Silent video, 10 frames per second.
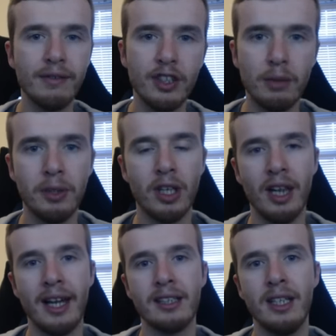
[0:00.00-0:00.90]
double
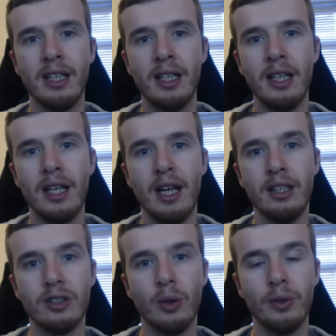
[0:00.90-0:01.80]
collecting, and
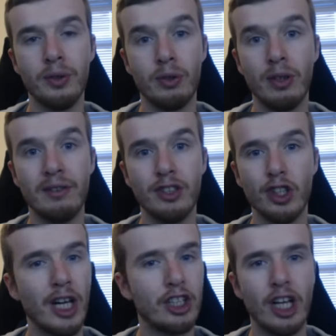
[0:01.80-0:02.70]
it's also great for
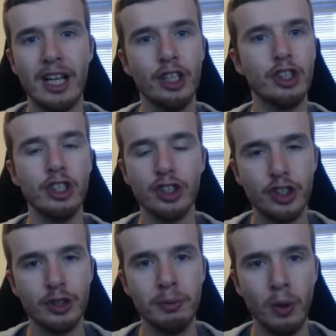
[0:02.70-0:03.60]
challenging
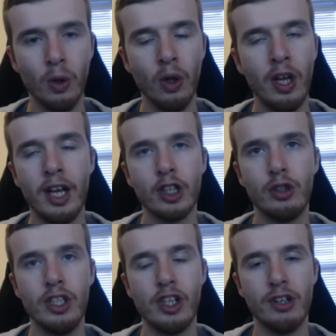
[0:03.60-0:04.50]
small
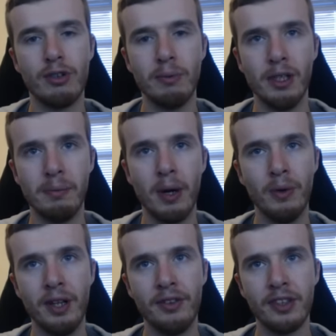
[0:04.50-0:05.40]
creatures from your
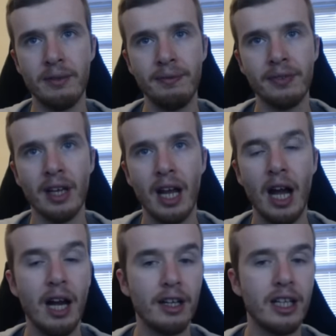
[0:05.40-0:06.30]
opponent.
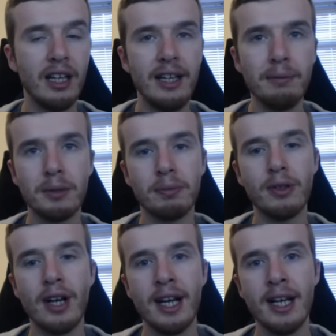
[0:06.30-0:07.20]
Kaleem's
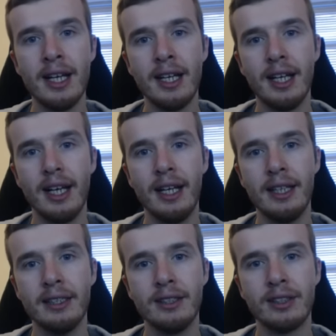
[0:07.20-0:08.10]
Prayer
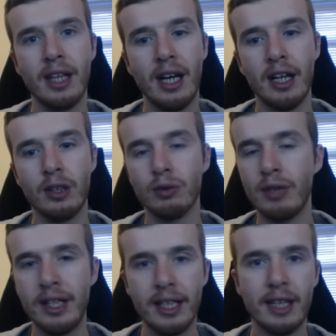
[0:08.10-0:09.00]
is a
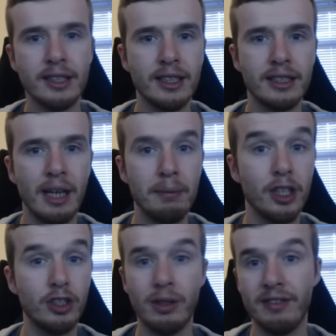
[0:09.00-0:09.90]
great card in this deck
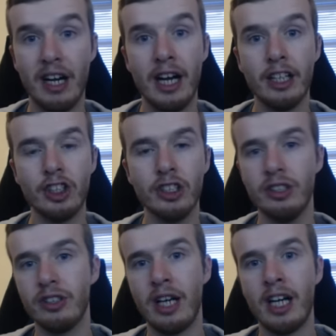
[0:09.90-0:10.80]
because you have
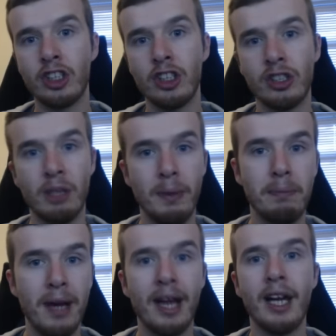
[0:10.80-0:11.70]
archers. Archers are going to be
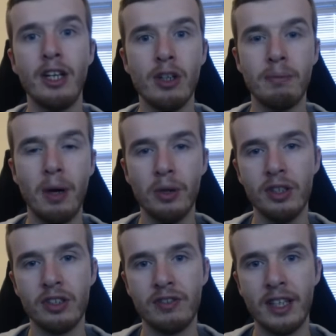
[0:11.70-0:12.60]
pinging your
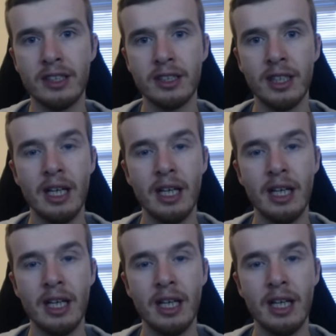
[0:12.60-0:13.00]
opponent's faces